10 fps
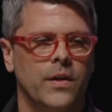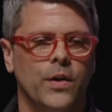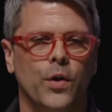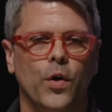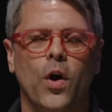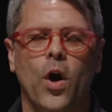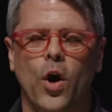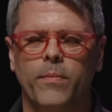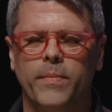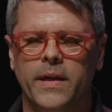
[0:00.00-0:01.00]
Your
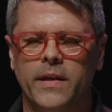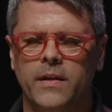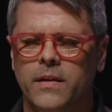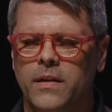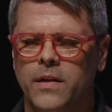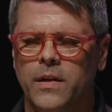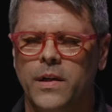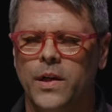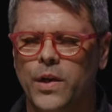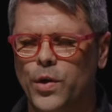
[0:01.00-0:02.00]
heartbeat,
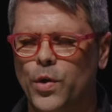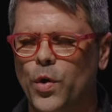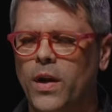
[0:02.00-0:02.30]
your